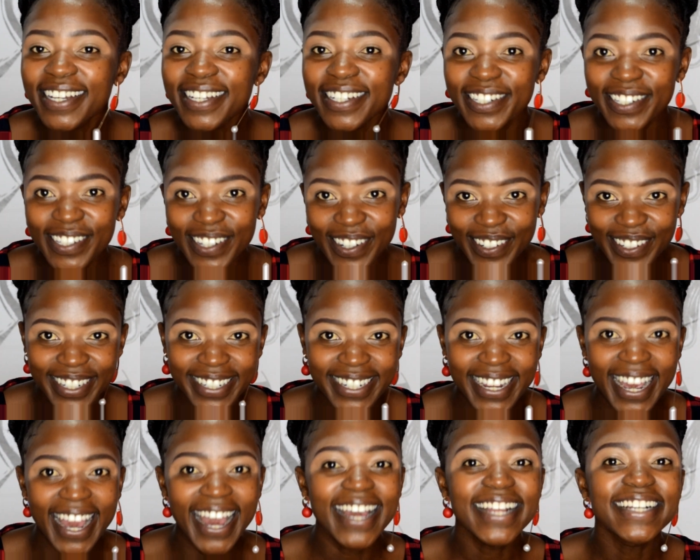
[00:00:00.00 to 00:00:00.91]
Don't
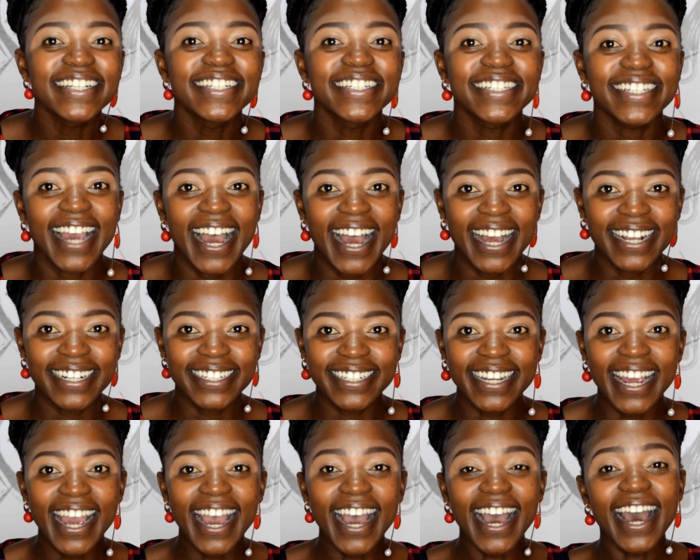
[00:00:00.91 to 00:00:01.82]
judge
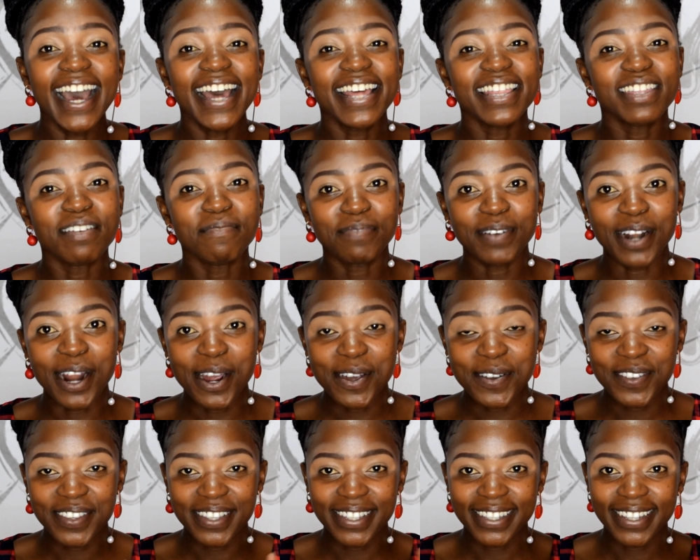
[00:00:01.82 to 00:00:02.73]
the
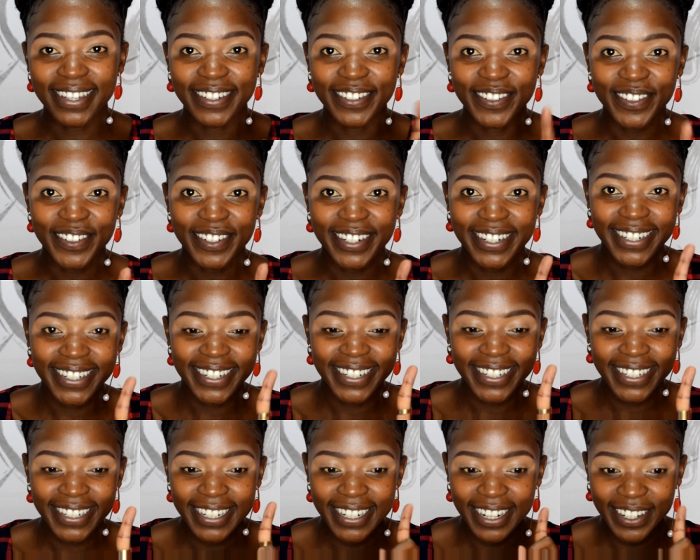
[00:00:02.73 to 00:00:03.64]
brows, they're not
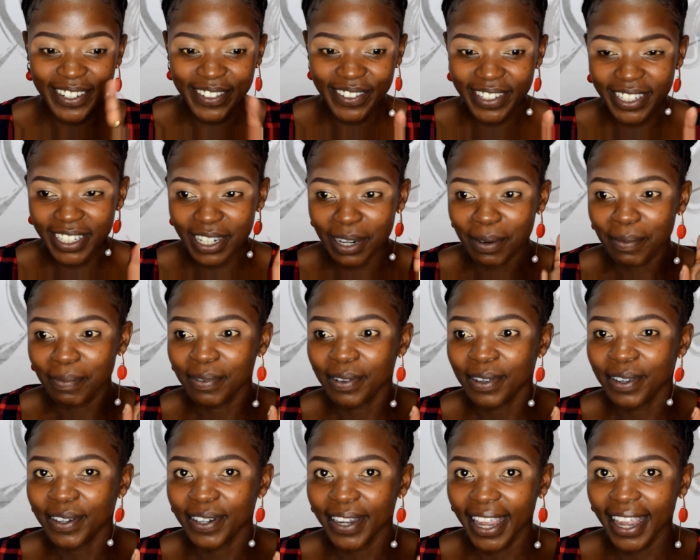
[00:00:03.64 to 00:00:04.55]
in a good shape.
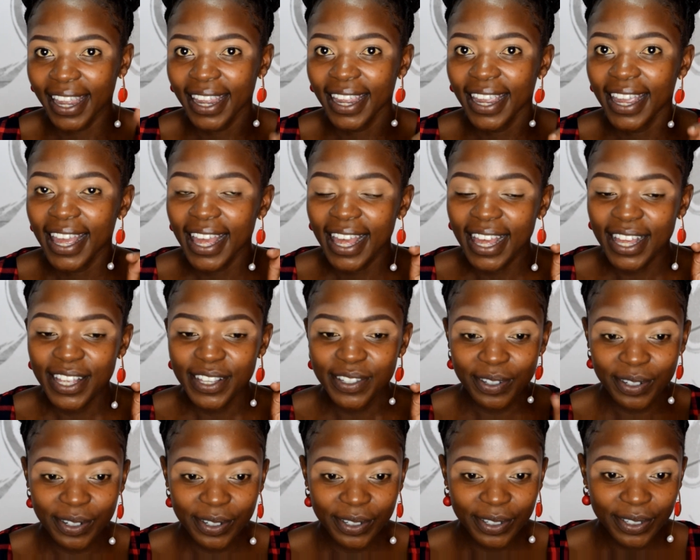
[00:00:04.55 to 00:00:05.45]
Okay,
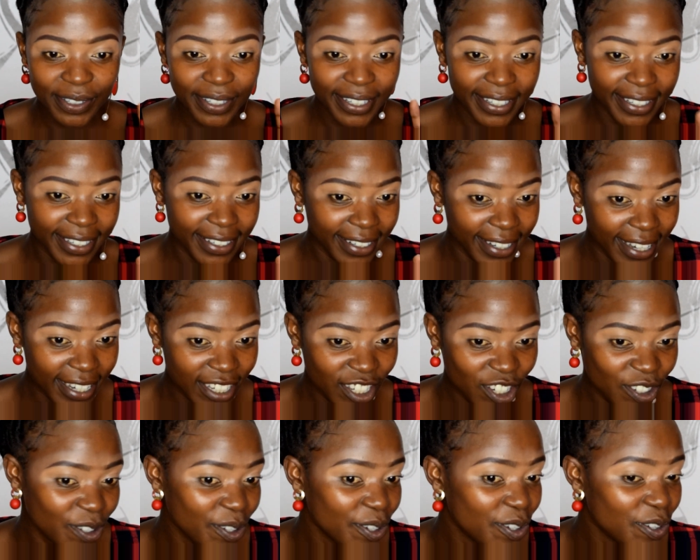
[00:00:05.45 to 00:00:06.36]
so let's
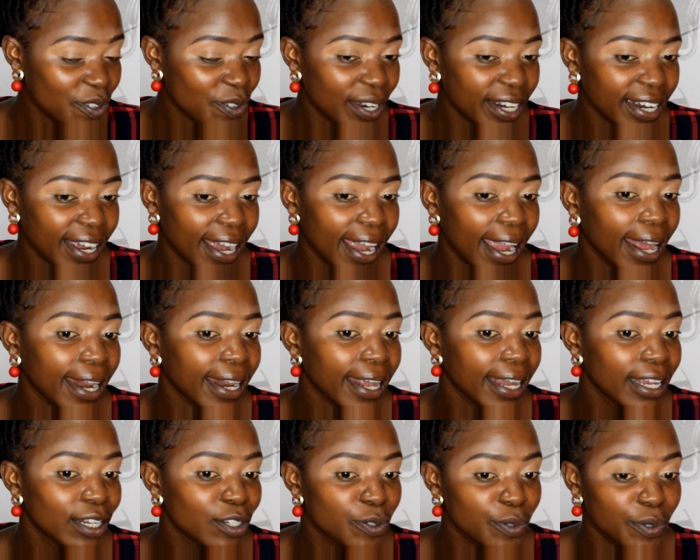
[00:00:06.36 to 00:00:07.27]
just go straight ahead
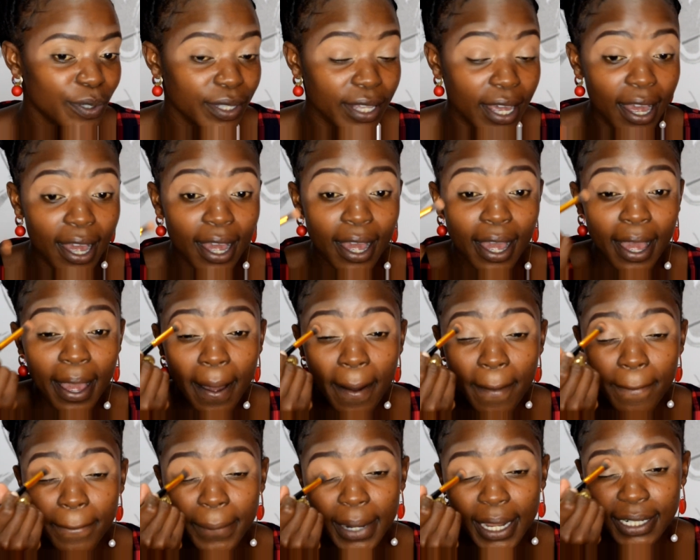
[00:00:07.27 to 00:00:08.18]
into the
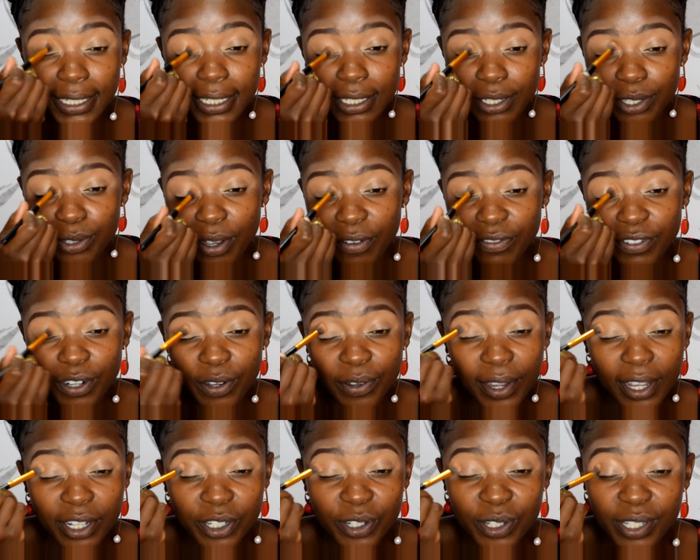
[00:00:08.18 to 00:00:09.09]
blending. So after you
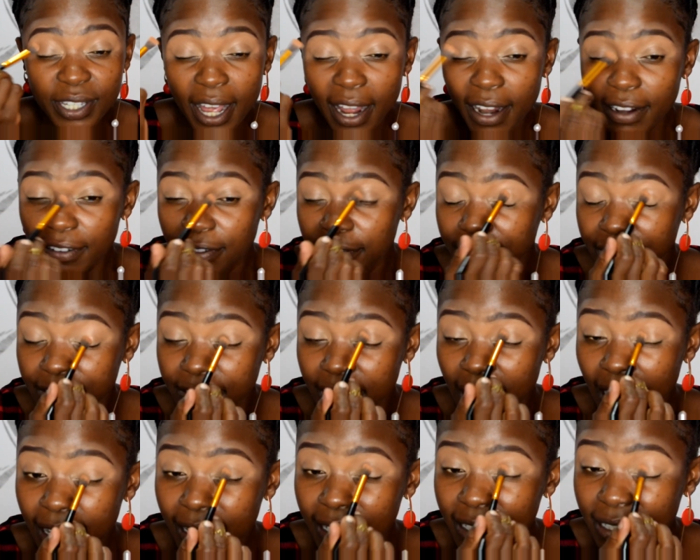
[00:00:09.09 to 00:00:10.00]
get yourself a
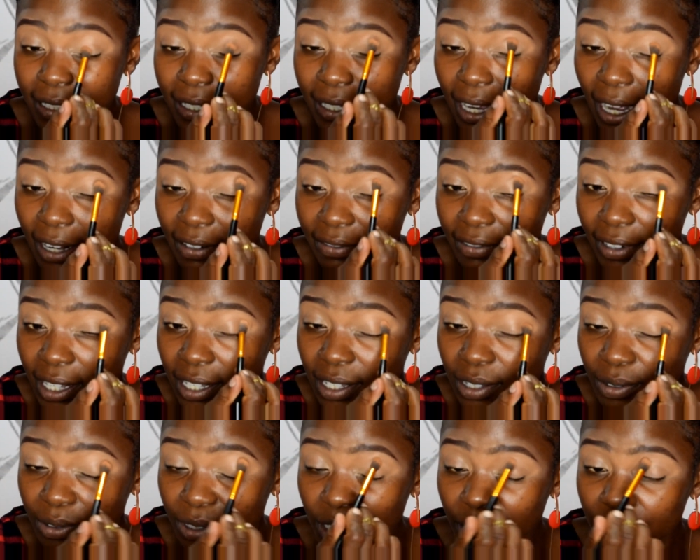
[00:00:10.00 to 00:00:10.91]
clean canvas,
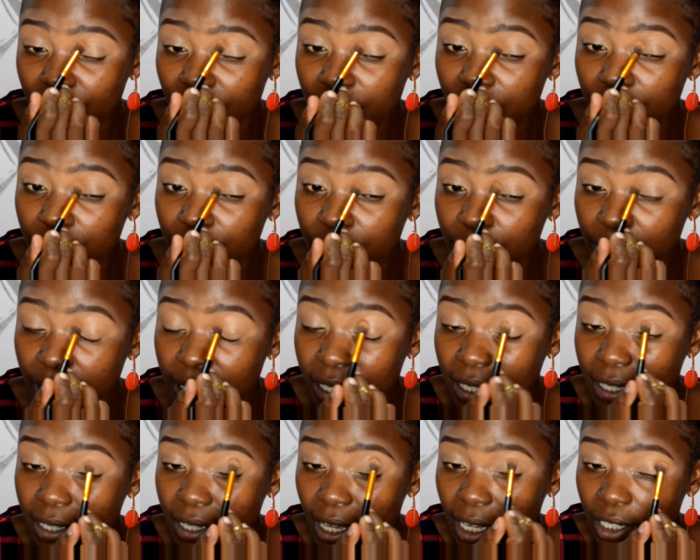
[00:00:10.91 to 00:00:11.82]
what you want to do is
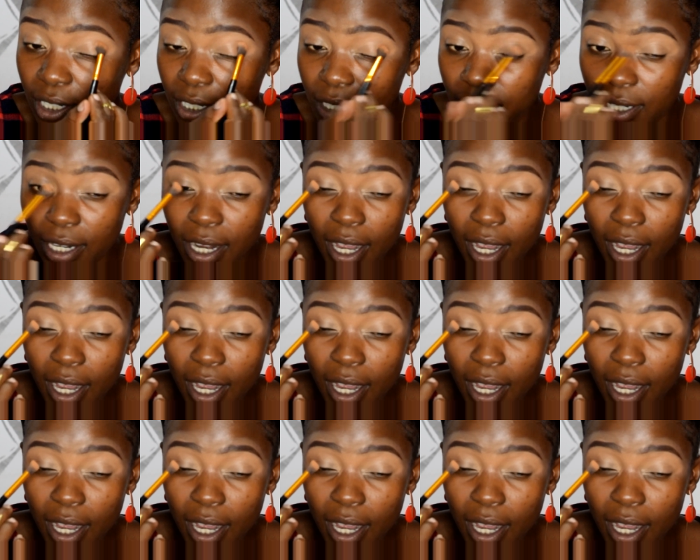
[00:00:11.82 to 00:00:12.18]
set